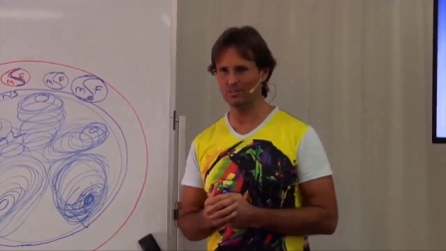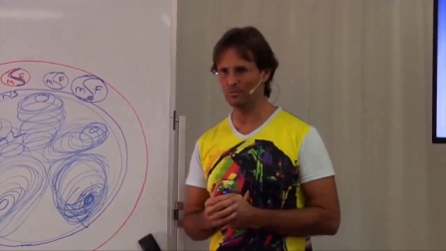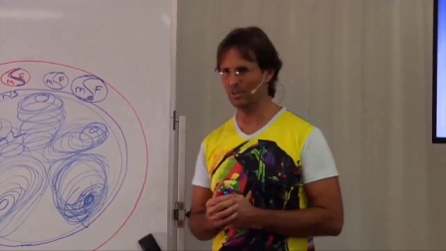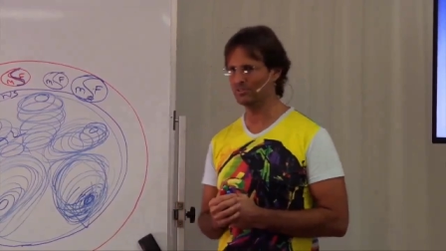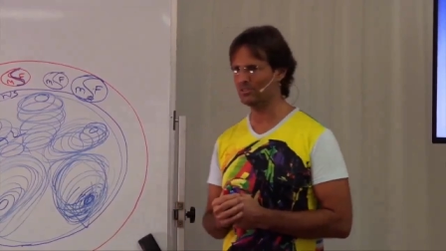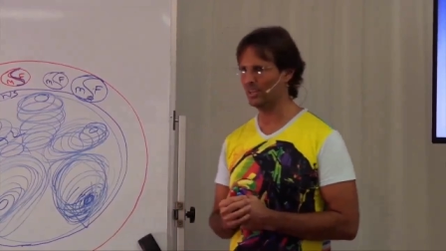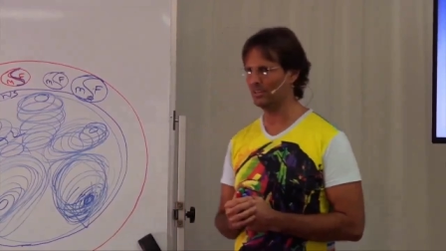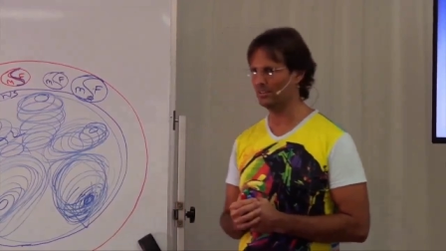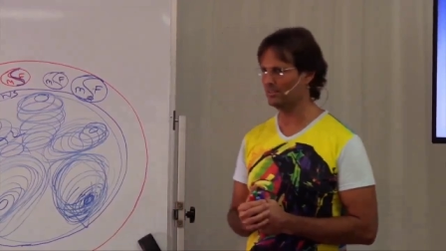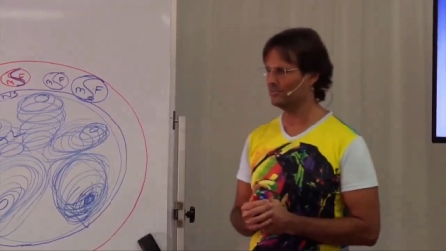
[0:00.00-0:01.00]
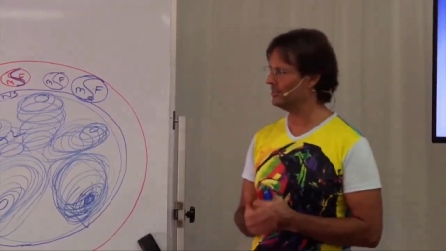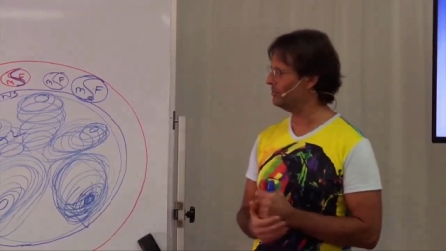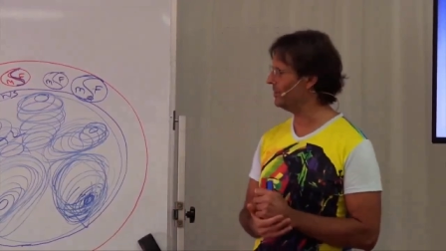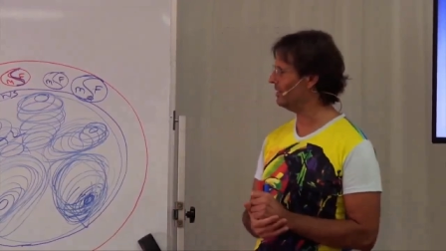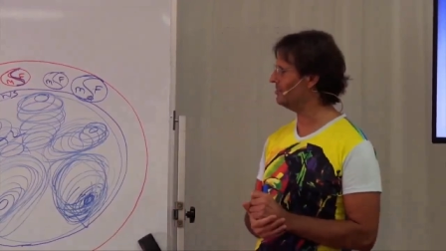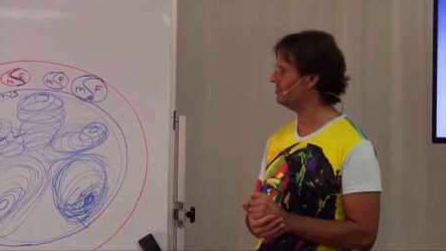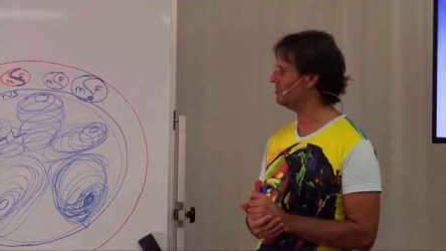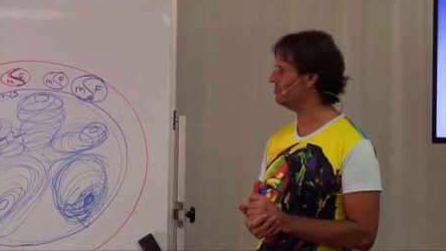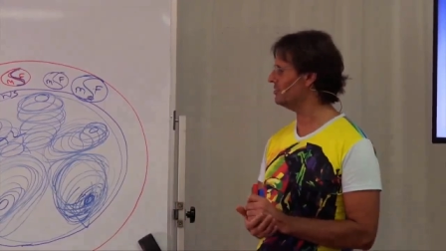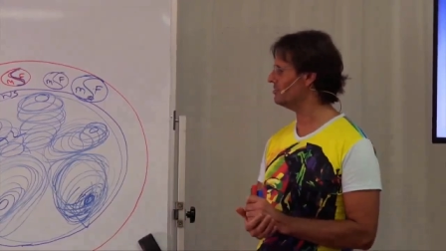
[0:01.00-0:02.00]
an unaware state about the
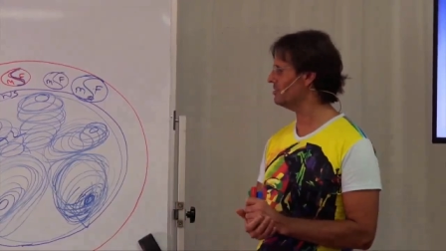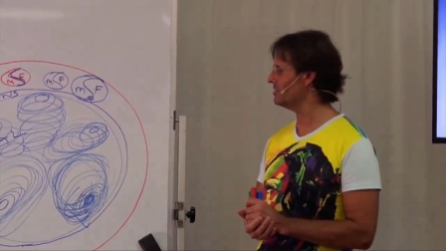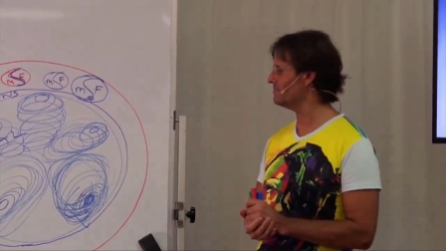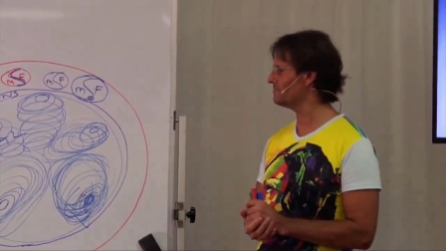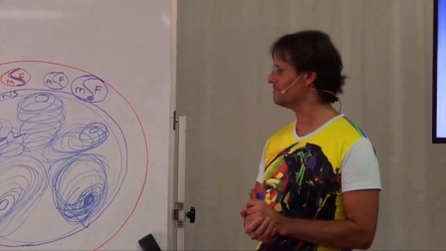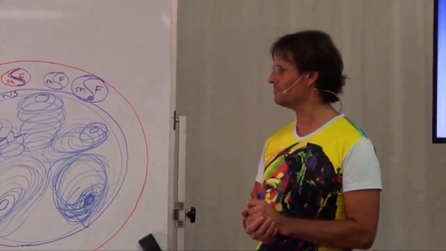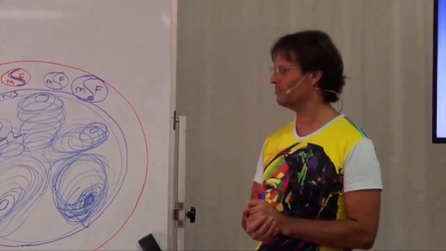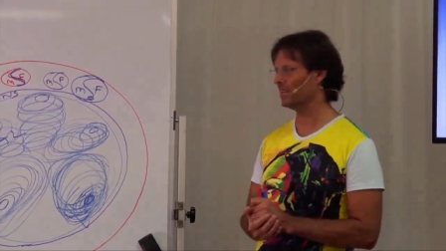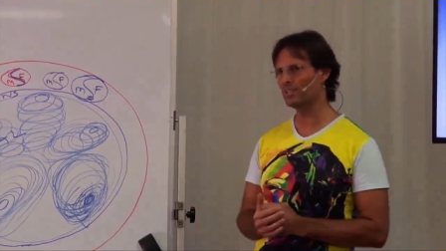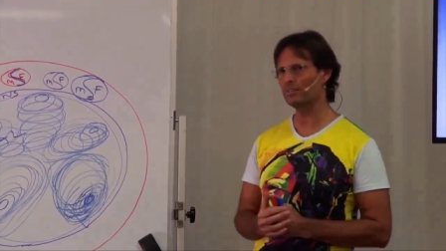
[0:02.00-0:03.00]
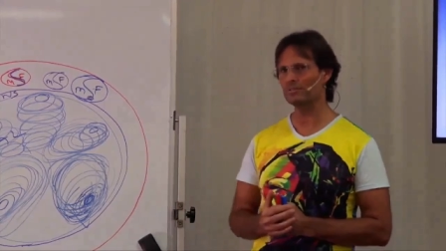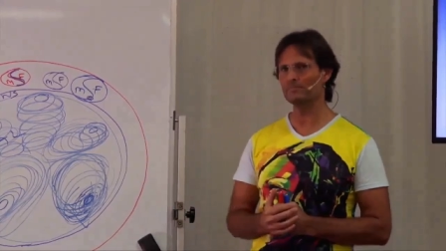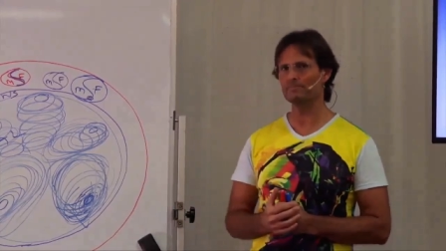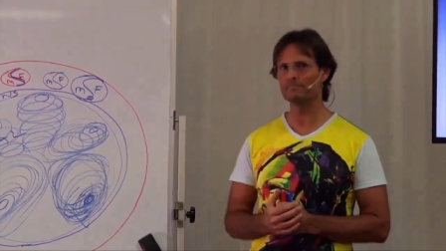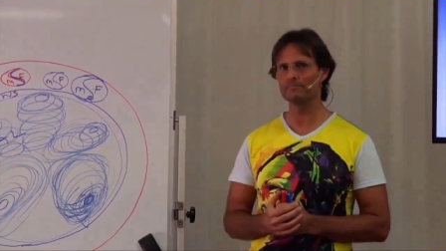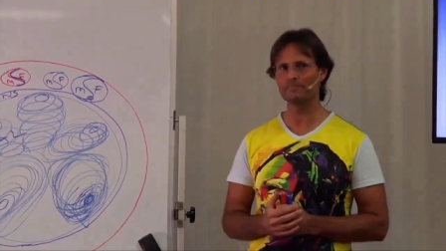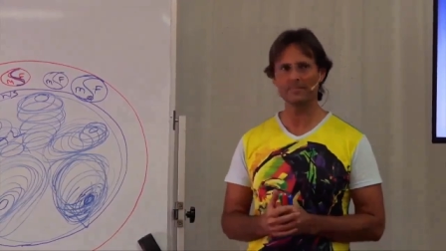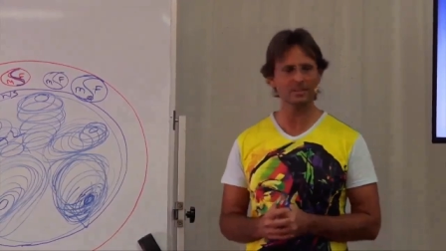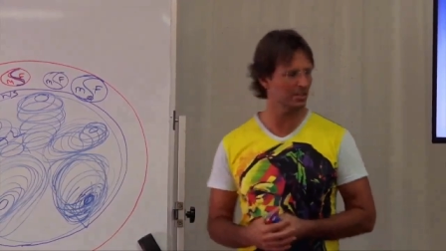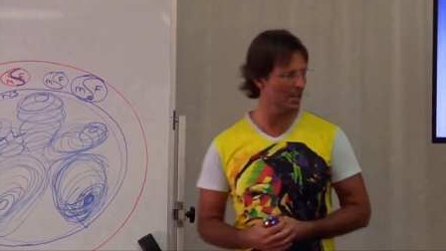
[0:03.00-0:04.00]
universe. Make sense?
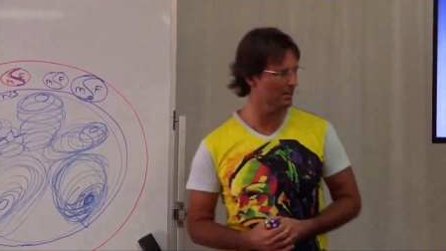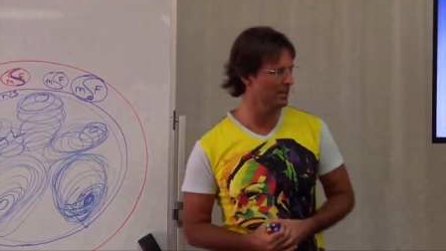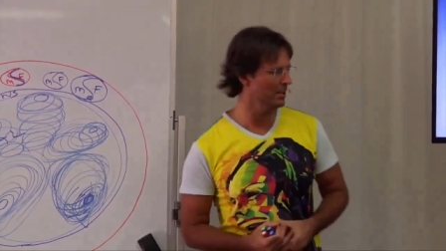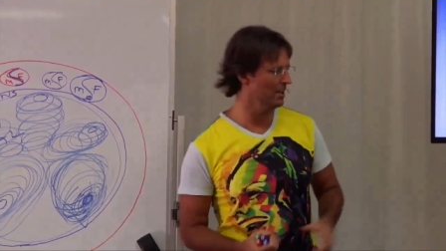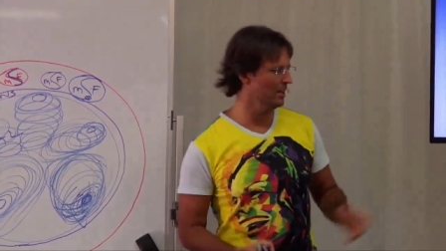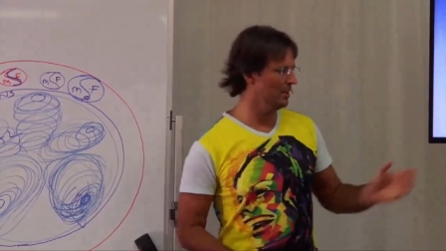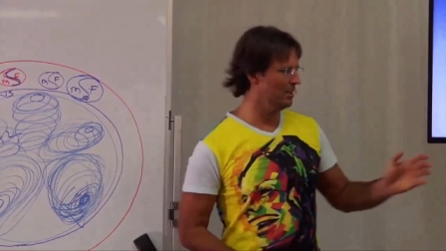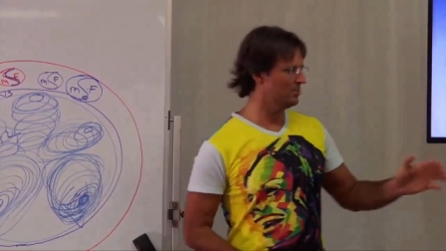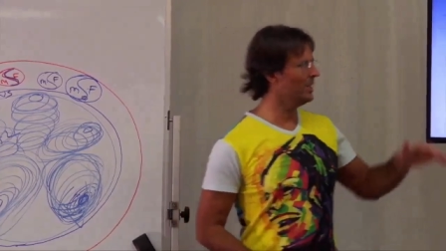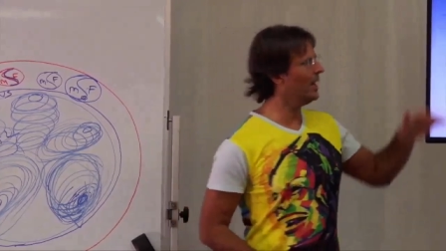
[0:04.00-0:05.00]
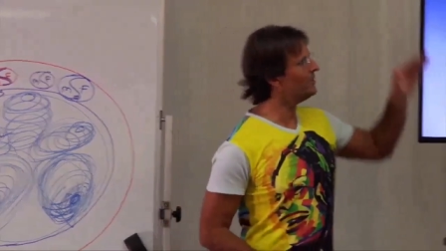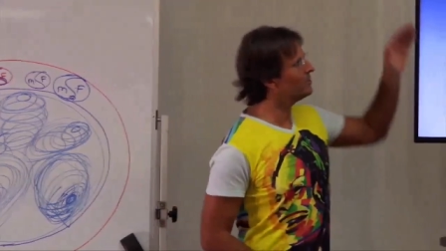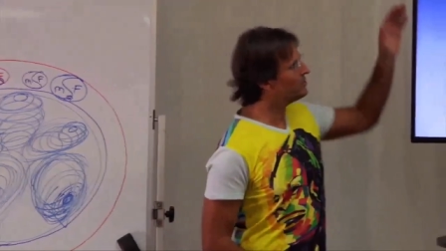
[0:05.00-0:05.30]
Okay. So there are